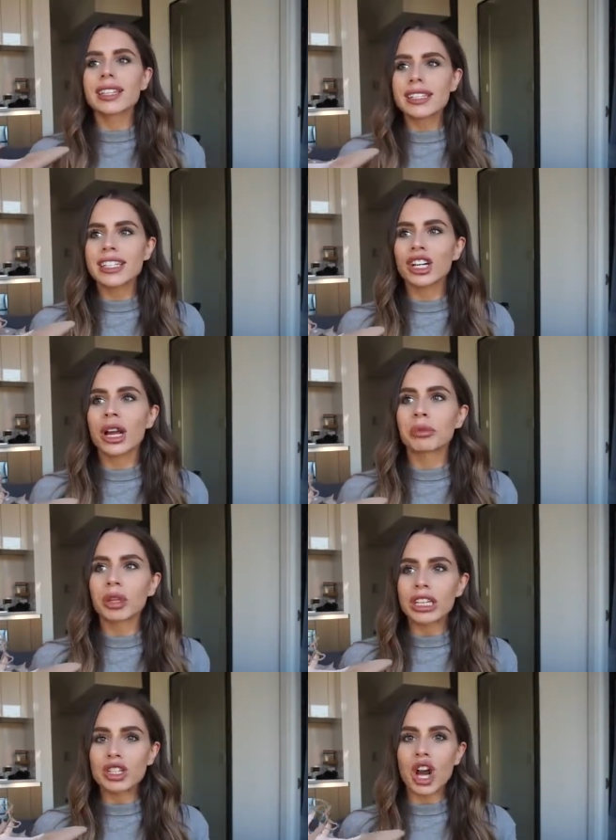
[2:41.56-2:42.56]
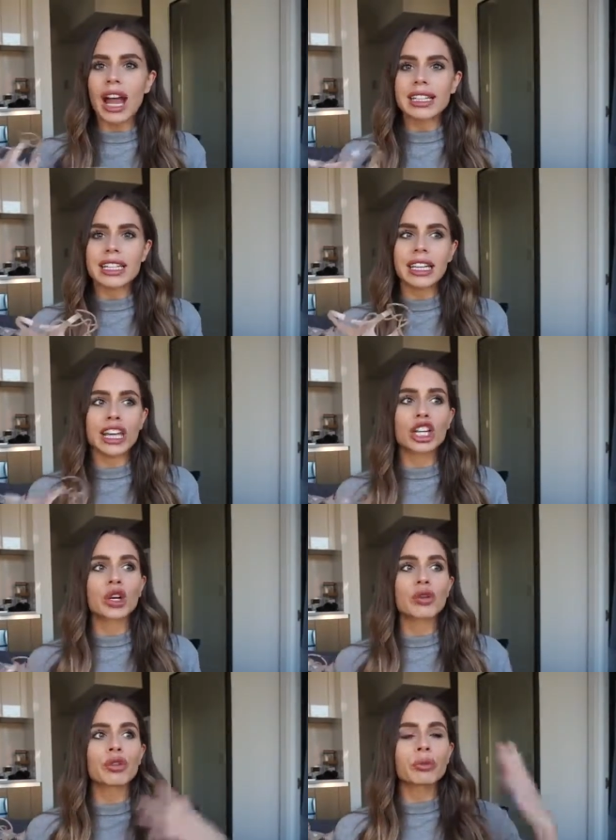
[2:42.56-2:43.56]
this year I'm really trying to like
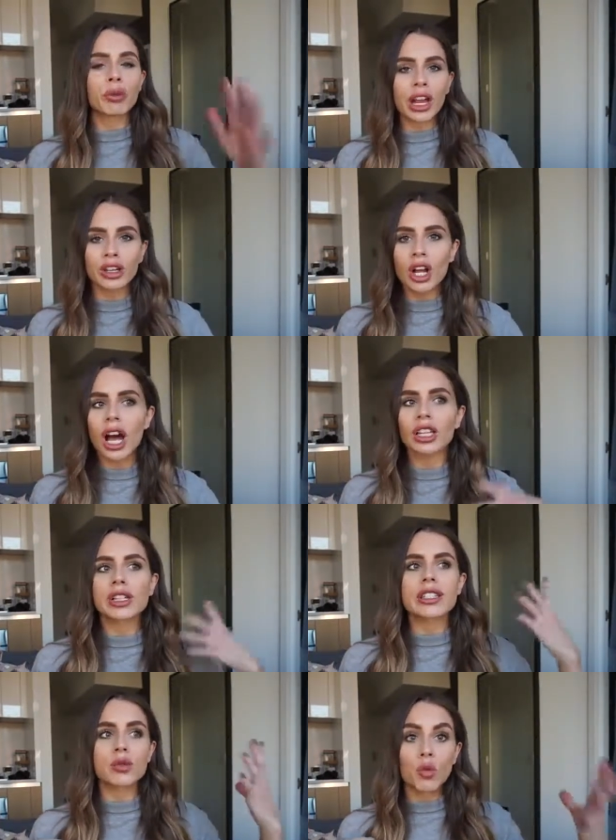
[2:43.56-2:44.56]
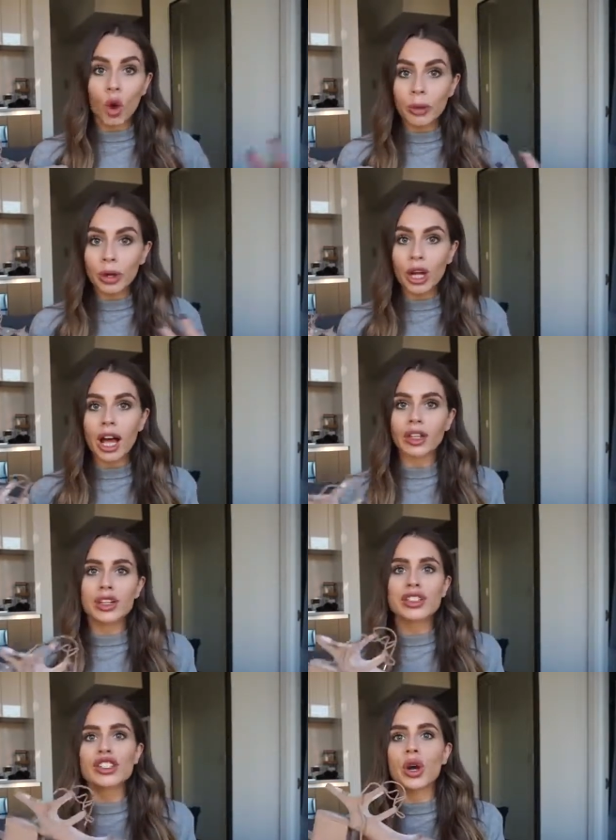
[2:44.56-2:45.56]
go for brighter colors and warmer
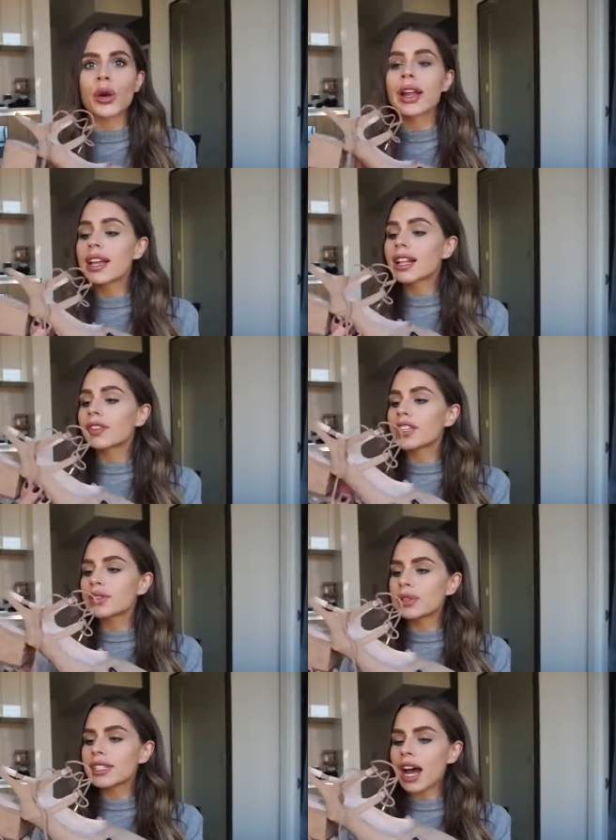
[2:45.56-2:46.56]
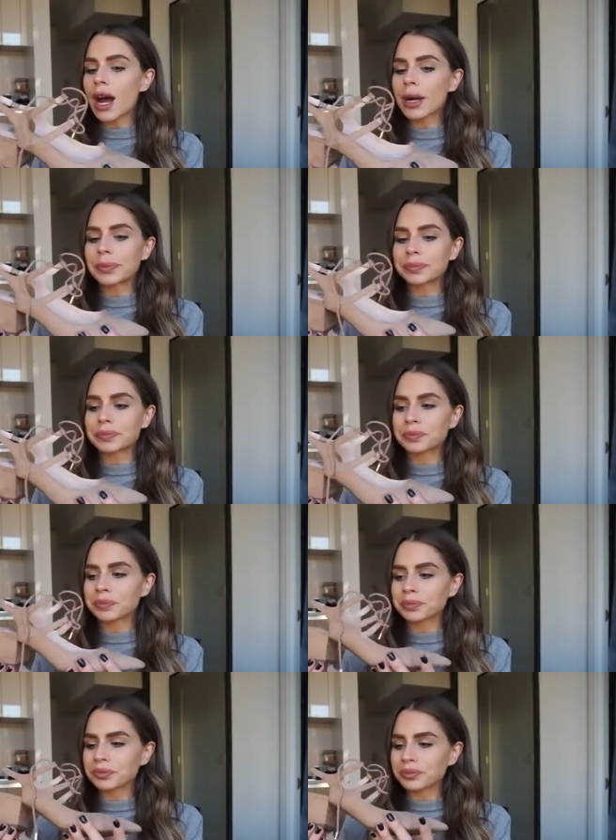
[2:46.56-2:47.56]
colors. So this was um,
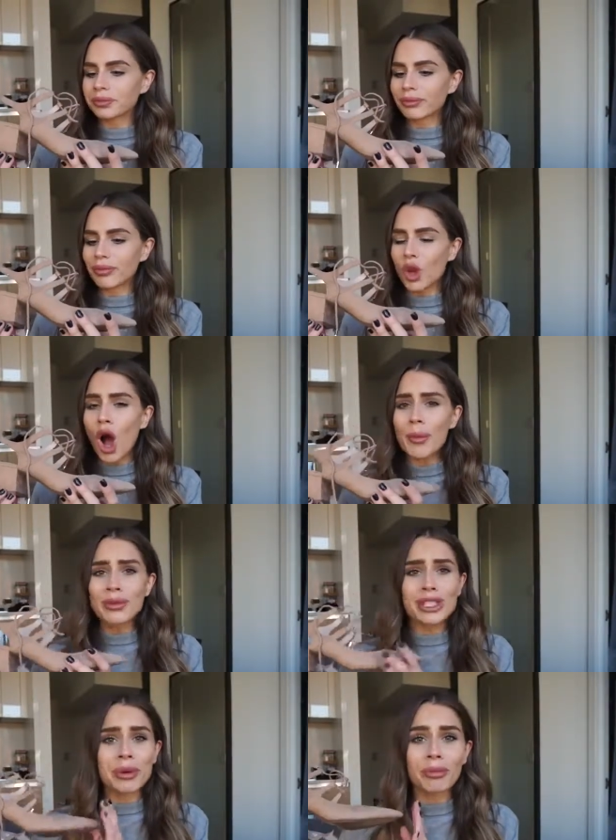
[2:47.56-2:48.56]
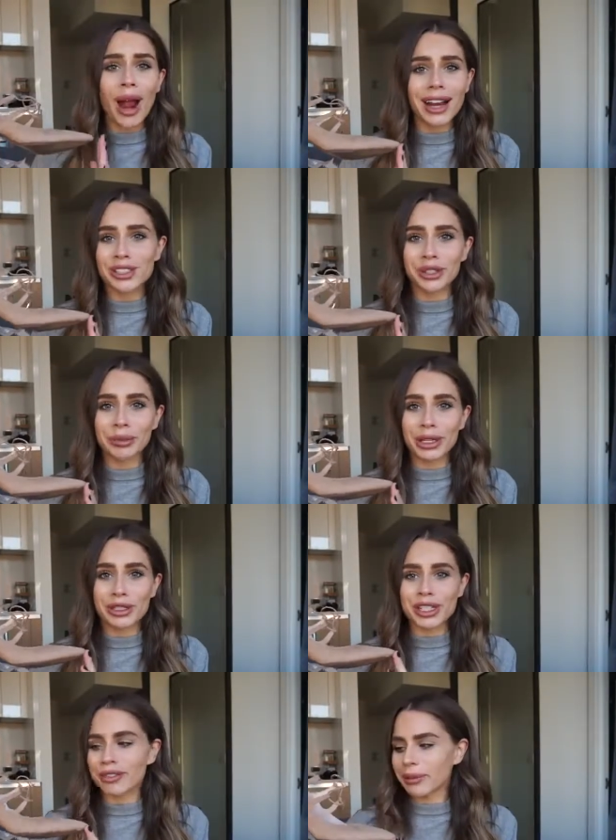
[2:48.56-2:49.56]
almost an impractical
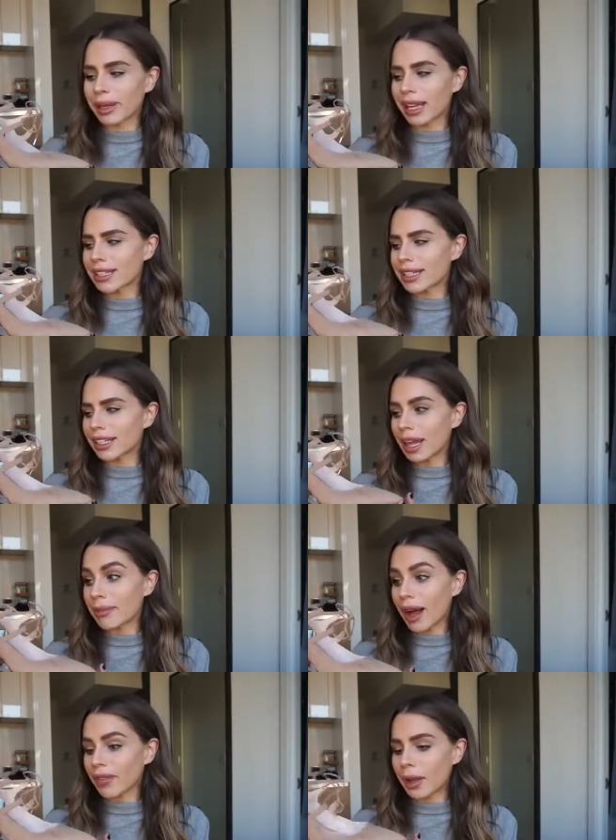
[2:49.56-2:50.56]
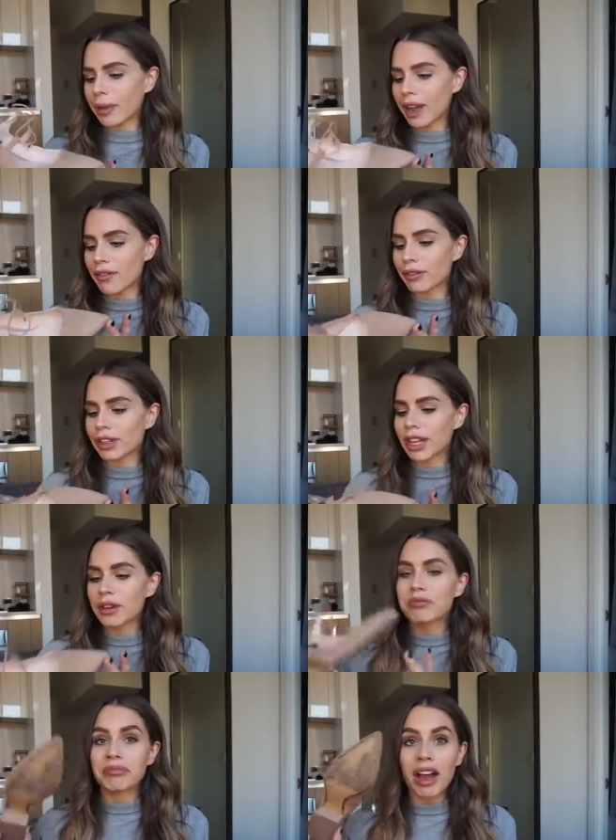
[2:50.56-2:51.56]
purchase for me until I bought them and
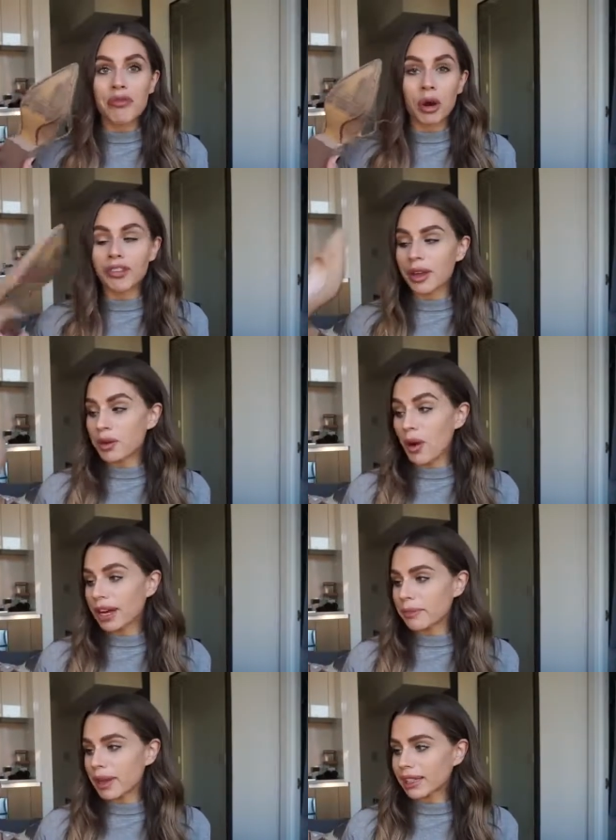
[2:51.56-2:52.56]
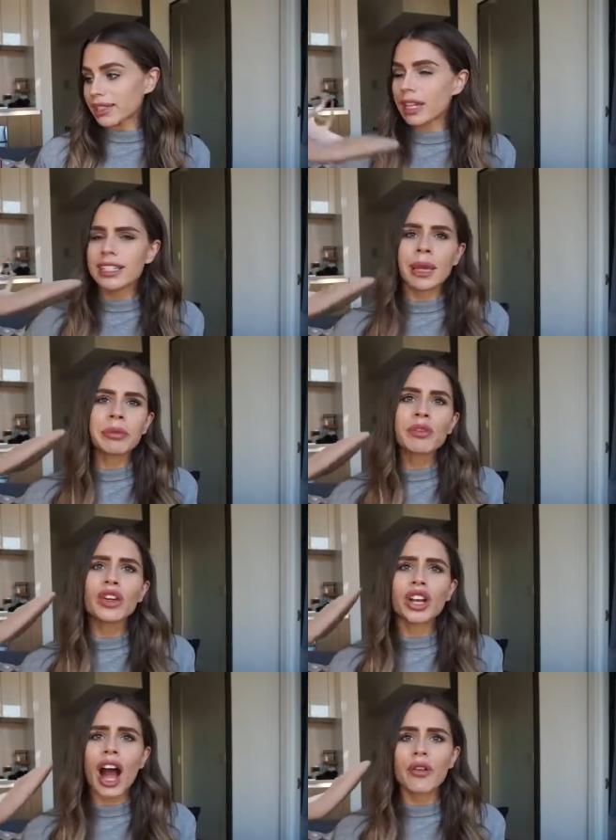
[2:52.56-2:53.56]
I've, I've worn them quite a bit. Anytime you
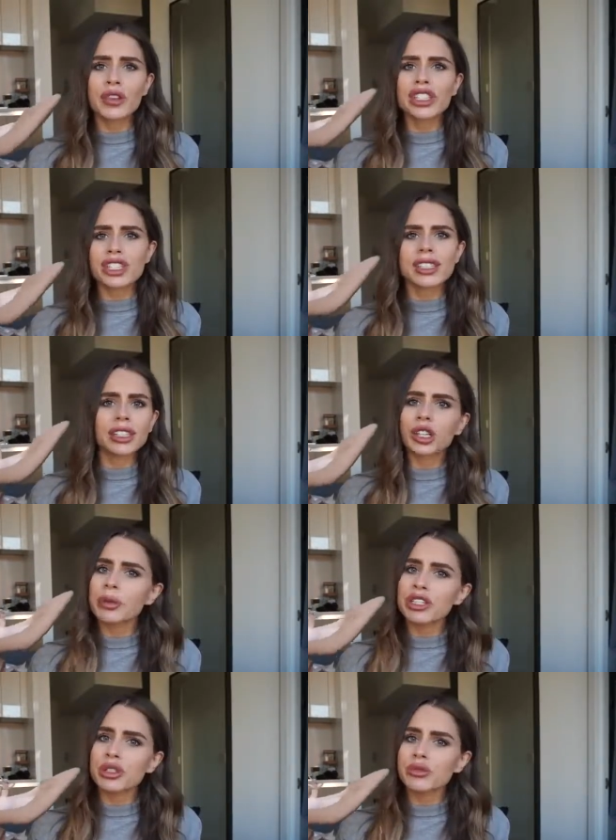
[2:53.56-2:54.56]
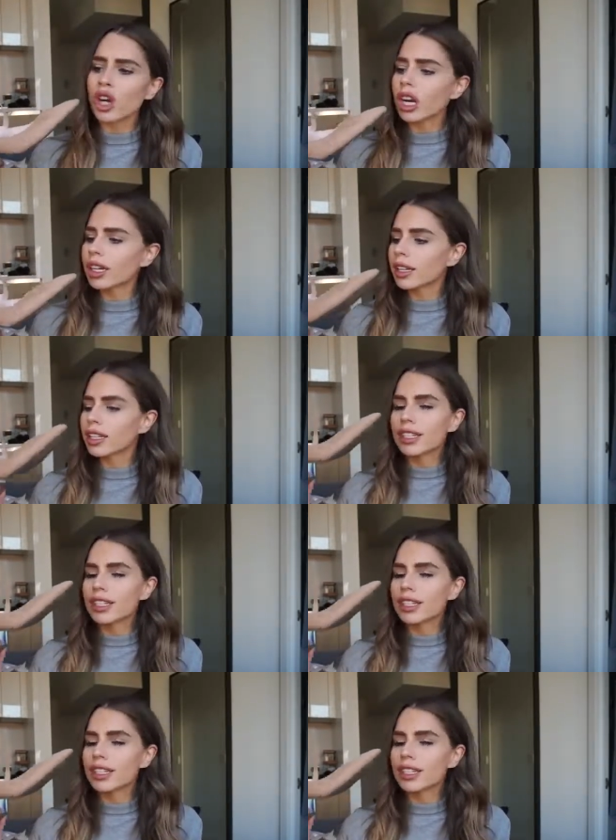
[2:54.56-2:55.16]
feel your outfit's just a little bit too dark,